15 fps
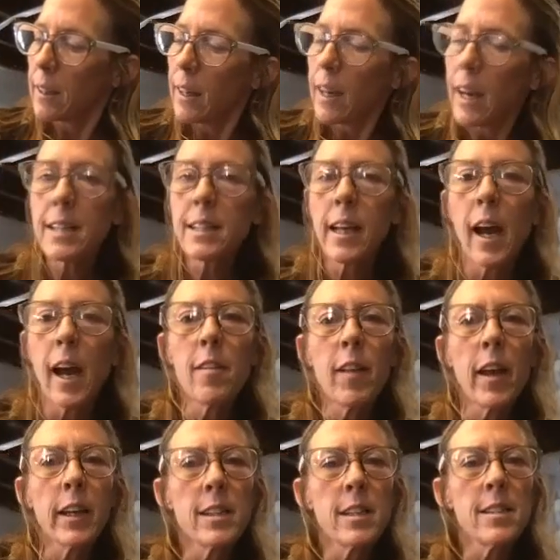It's kind of
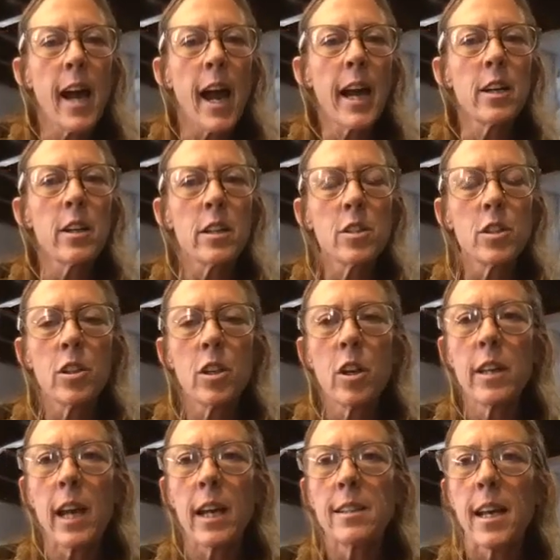like designers, you know,
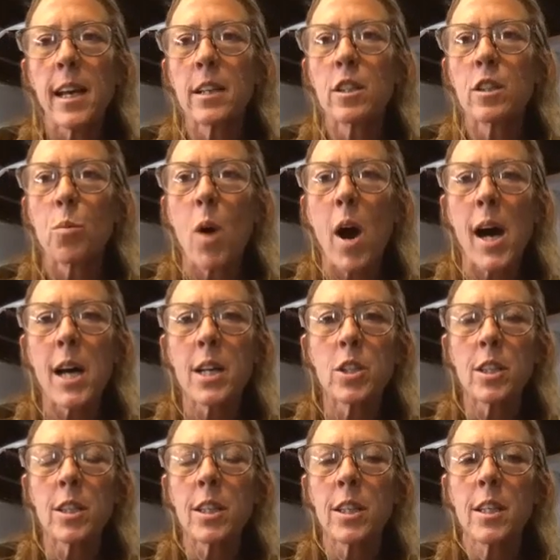they take
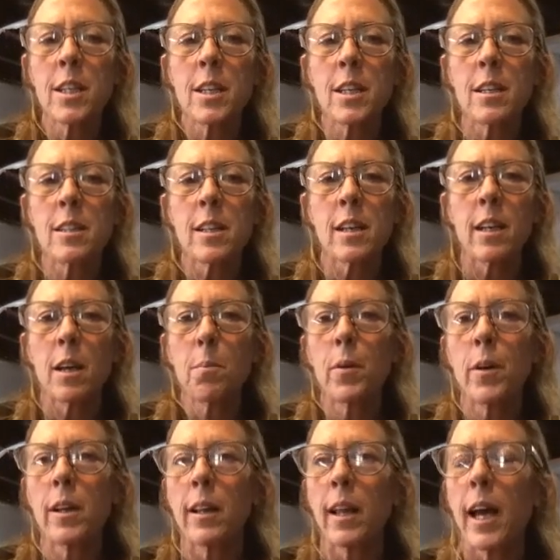swatches and they
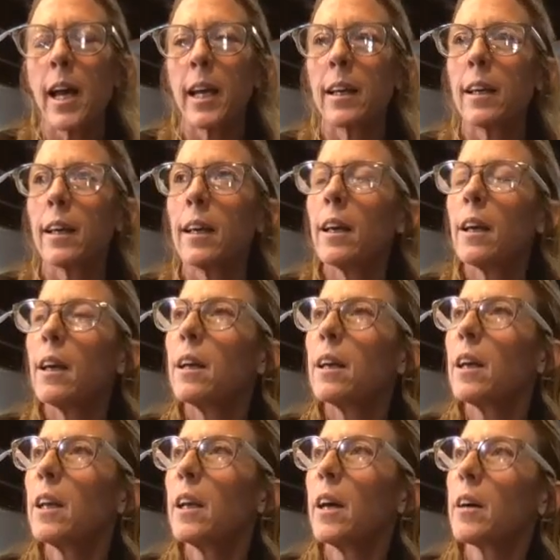put like,
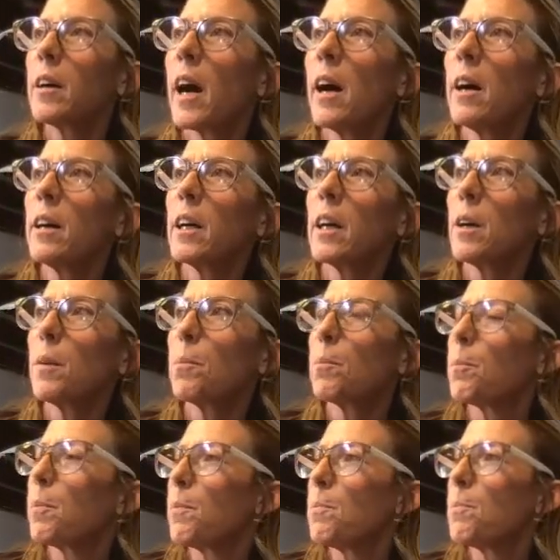you know, color
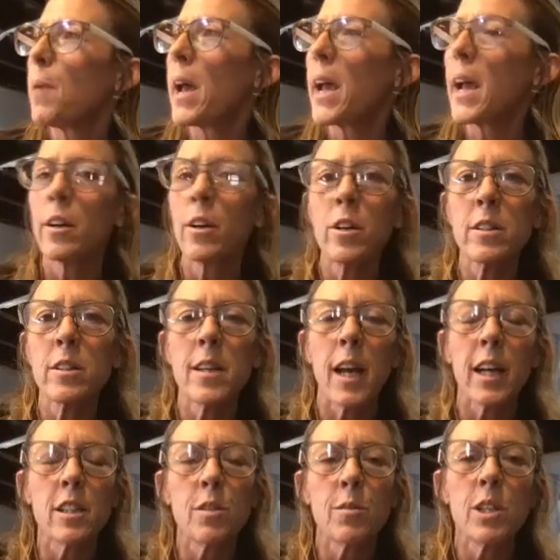panels
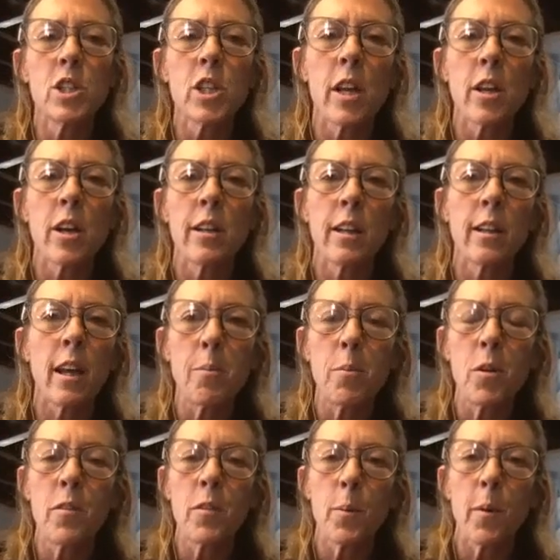next to each other and then they
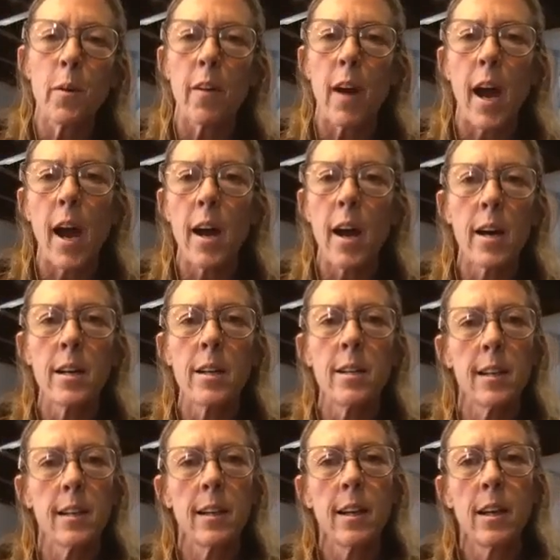move them around.
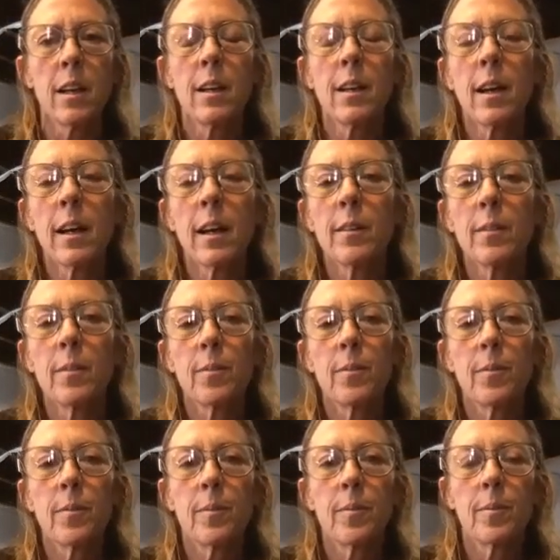And I wanted to
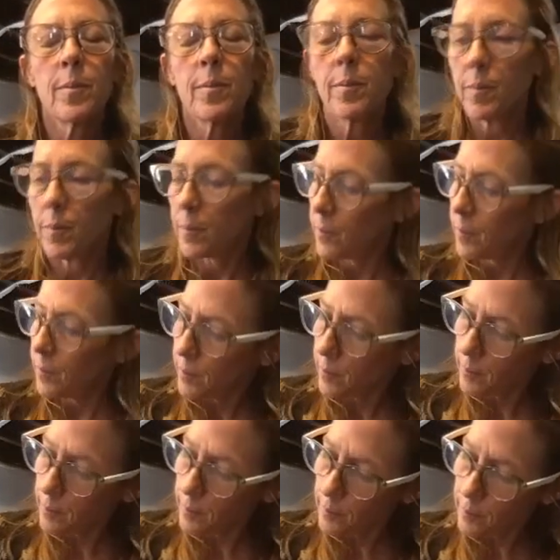mention that you
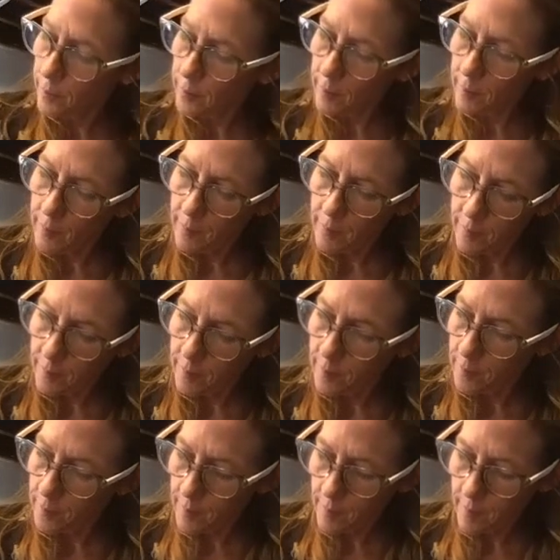would talk, I
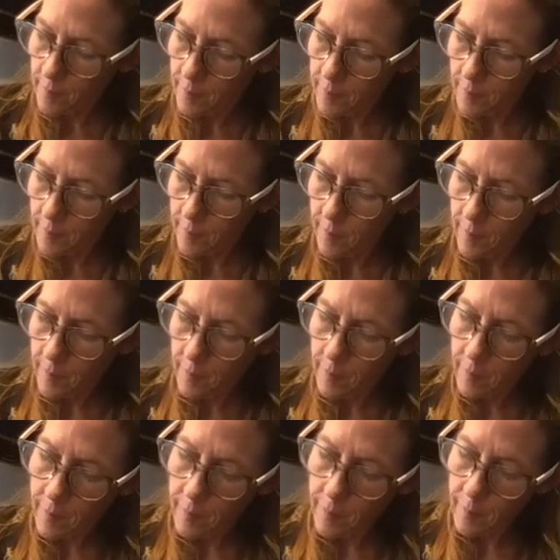really don't know much
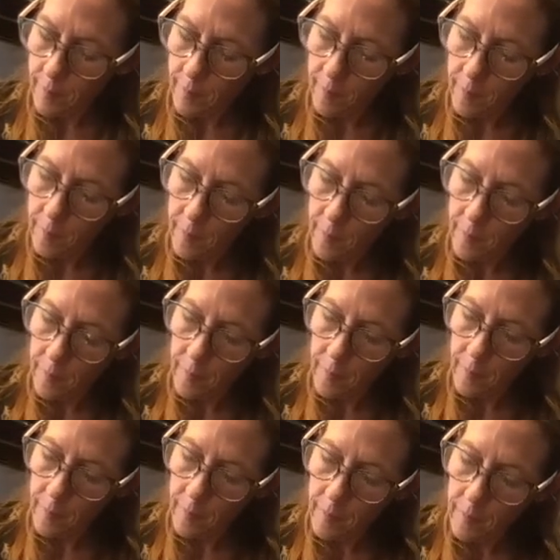about mixing colors, but
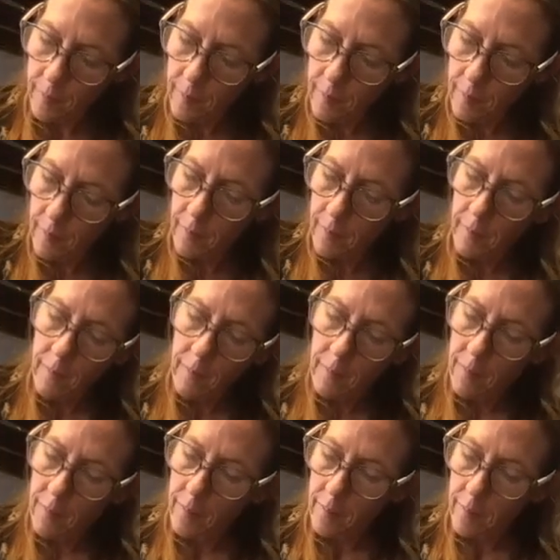have you ever tried
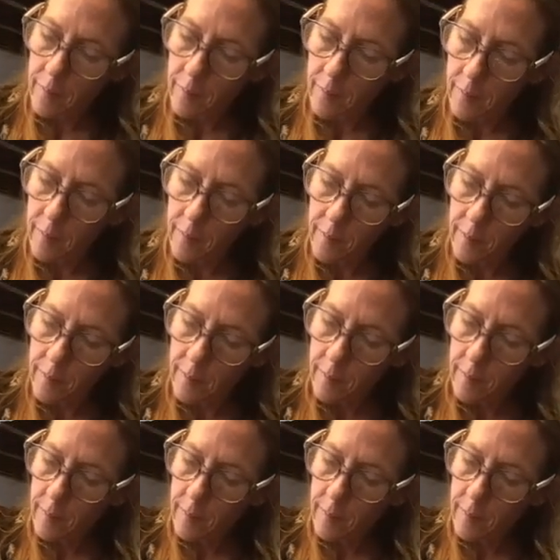Adobe Capture?